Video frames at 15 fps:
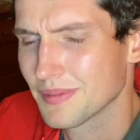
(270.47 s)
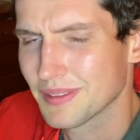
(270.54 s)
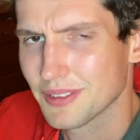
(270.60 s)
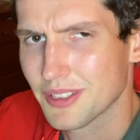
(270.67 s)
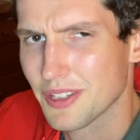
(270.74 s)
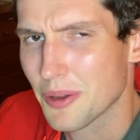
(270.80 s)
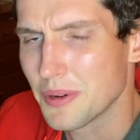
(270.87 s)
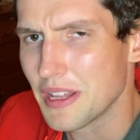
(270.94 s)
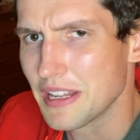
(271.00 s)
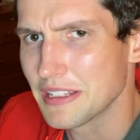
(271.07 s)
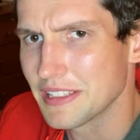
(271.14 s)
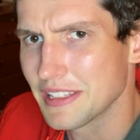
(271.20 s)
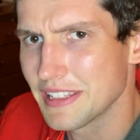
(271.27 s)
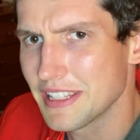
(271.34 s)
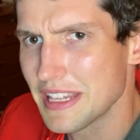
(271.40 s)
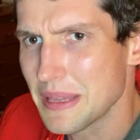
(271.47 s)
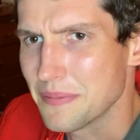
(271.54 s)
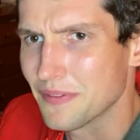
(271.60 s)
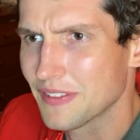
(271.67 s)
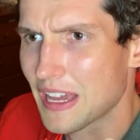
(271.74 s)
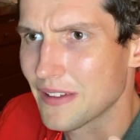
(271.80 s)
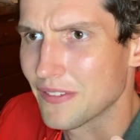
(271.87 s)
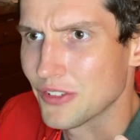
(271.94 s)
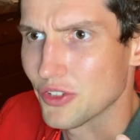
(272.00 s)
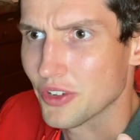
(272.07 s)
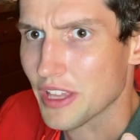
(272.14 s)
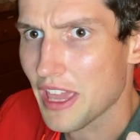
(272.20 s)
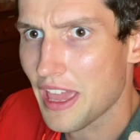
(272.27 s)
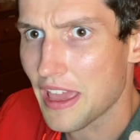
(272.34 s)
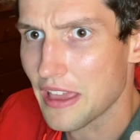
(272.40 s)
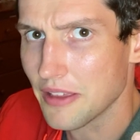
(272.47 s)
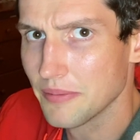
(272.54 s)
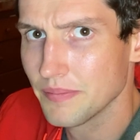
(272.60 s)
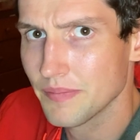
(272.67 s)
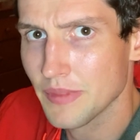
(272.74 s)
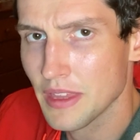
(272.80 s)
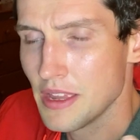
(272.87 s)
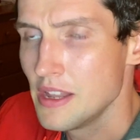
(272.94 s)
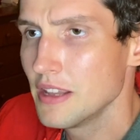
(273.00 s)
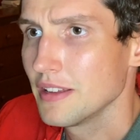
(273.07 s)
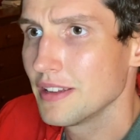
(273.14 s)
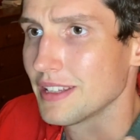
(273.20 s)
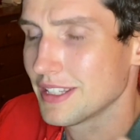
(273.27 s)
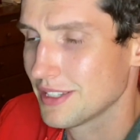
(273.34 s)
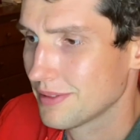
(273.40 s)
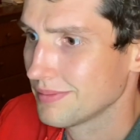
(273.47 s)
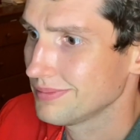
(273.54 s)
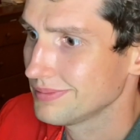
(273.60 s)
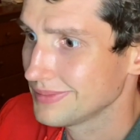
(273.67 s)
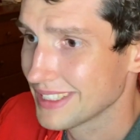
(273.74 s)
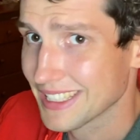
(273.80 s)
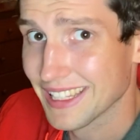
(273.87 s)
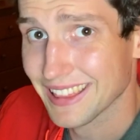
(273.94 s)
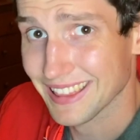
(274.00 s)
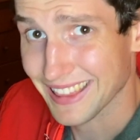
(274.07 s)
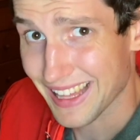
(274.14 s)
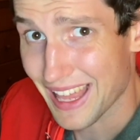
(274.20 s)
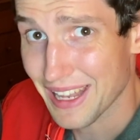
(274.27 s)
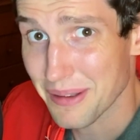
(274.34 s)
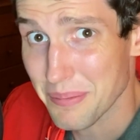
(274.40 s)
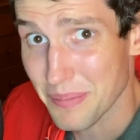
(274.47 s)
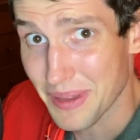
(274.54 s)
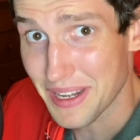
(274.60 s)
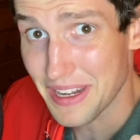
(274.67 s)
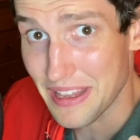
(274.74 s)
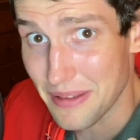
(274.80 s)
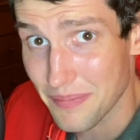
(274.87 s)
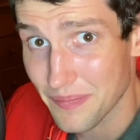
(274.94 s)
donating to the team $500K. That's a lot of money.